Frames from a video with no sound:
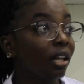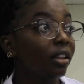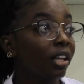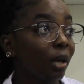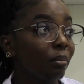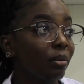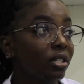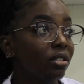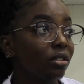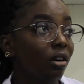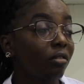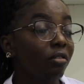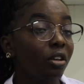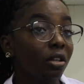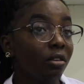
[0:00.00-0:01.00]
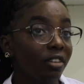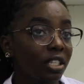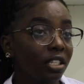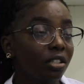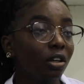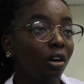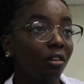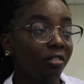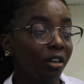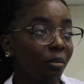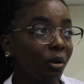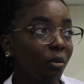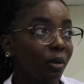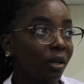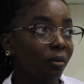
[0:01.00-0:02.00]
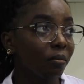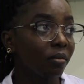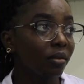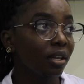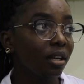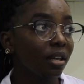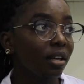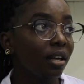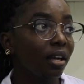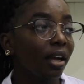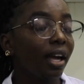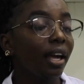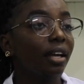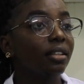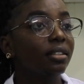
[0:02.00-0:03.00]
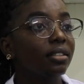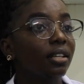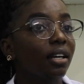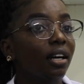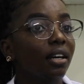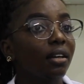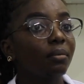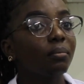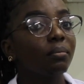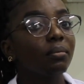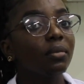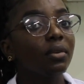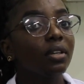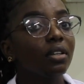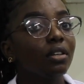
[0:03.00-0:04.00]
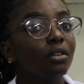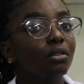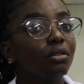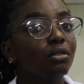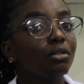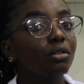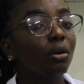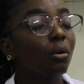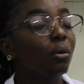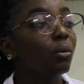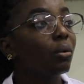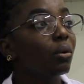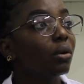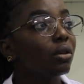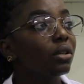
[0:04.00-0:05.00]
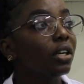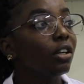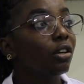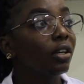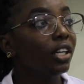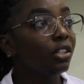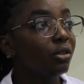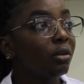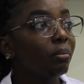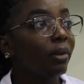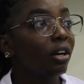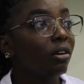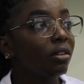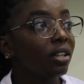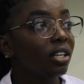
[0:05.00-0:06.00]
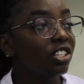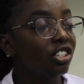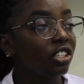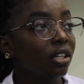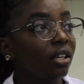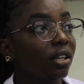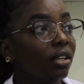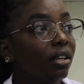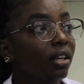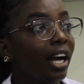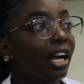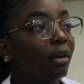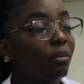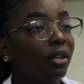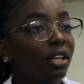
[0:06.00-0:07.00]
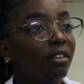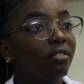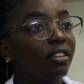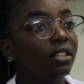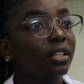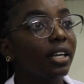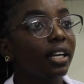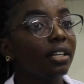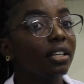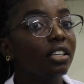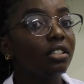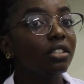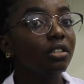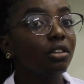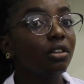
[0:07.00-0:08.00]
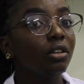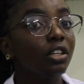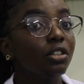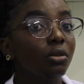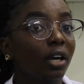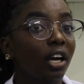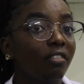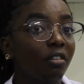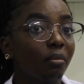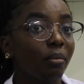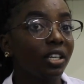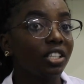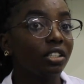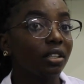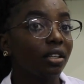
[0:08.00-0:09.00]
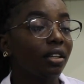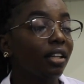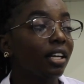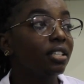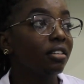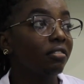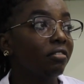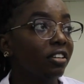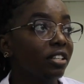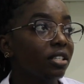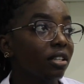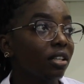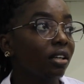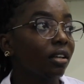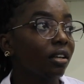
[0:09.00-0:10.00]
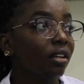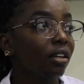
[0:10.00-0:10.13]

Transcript: campus of the University of Namibia. And so in order to embark on this journey, I believe that at least you need to have a passion. That's the first thing.